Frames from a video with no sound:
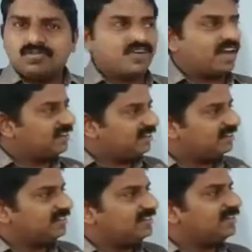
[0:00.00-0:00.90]
of
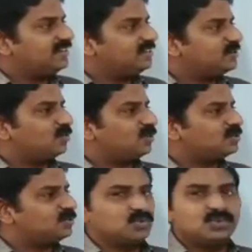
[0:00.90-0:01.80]
angle D
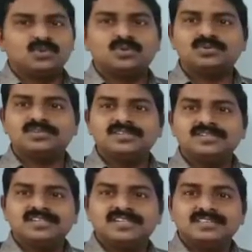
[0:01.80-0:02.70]
equal to
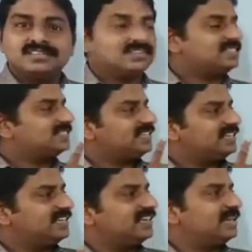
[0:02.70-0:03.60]

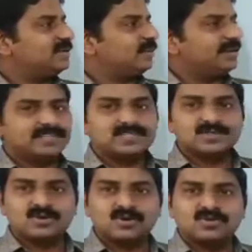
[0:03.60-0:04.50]
360 degree
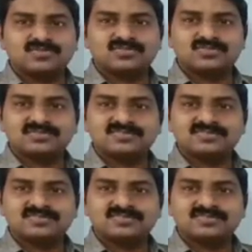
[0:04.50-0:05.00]
minus of